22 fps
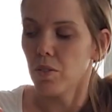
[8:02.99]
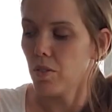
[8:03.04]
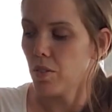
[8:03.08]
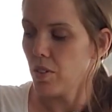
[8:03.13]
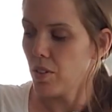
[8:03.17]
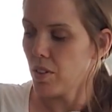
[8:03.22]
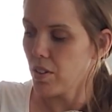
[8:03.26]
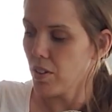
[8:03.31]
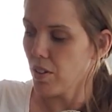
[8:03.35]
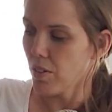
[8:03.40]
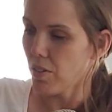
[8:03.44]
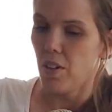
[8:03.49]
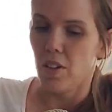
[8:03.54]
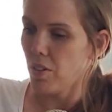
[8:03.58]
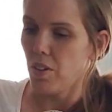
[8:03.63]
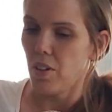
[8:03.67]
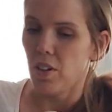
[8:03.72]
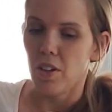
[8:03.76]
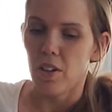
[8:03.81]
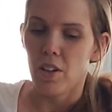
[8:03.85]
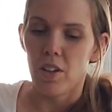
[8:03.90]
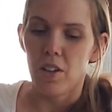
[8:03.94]
So,
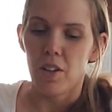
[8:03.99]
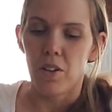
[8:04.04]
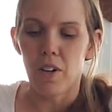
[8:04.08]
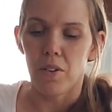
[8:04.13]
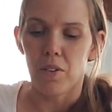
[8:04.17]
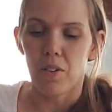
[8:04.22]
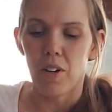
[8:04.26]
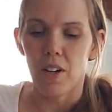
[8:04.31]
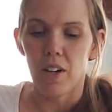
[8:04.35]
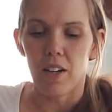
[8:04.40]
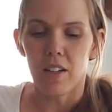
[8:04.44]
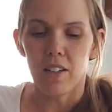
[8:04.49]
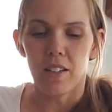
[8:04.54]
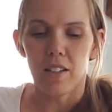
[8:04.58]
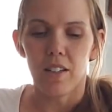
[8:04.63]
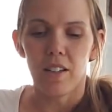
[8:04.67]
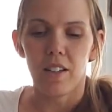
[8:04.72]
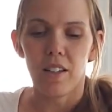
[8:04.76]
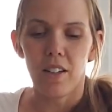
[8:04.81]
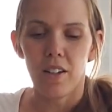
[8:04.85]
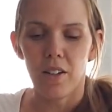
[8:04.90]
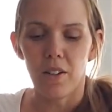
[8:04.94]
all right,
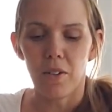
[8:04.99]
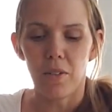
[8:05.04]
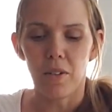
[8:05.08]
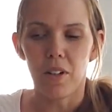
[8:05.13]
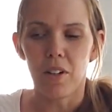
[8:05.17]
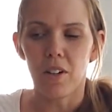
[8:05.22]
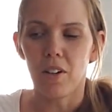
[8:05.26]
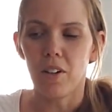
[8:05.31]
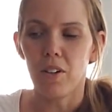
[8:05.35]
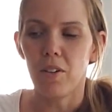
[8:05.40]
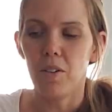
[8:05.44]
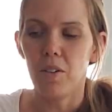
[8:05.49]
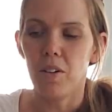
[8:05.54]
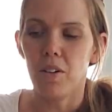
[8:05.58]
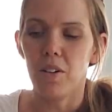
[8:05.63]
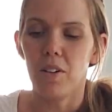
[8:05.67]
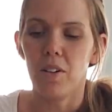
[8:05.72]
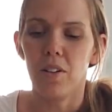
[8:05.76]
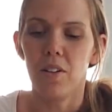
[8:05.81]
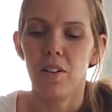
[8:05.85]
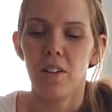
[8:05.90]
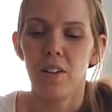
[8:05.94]
here we go.
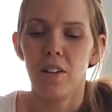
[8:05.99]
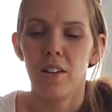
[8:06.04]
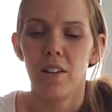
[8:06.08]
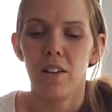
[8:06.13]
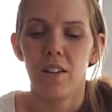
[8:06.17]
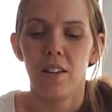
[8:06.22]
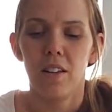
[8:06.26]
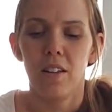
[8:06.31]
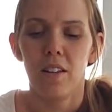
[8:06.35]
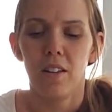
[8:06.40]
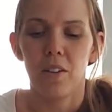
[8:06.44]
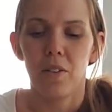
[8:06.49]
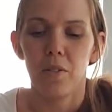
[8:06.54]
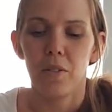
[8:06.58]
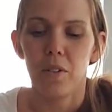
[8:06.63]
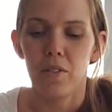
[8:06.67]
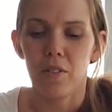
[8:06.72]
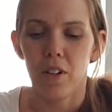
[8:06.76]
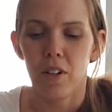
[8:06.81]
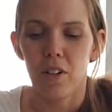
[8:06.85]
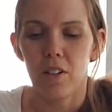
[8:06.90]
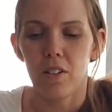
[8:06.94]

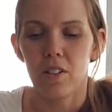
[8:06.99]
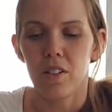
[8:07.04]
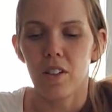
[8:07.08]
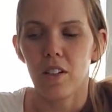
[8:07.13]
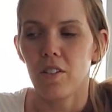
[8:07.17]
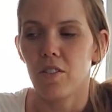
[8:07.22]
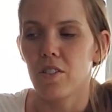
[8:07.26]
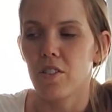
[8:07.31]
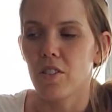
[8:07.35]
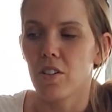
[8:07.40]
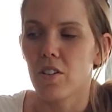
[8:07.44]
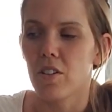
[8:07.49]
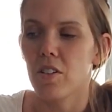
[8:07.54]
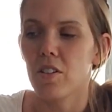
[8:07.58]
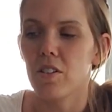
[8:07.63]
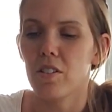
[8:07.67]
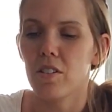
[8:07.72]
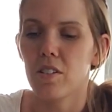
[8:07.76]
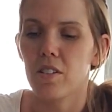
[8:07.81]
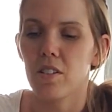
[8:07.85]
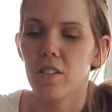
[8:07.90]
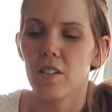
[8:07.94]
We've got our set of
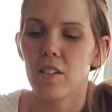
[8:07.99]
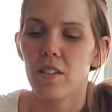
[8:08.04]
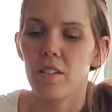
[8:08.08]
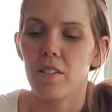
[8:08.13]
jars.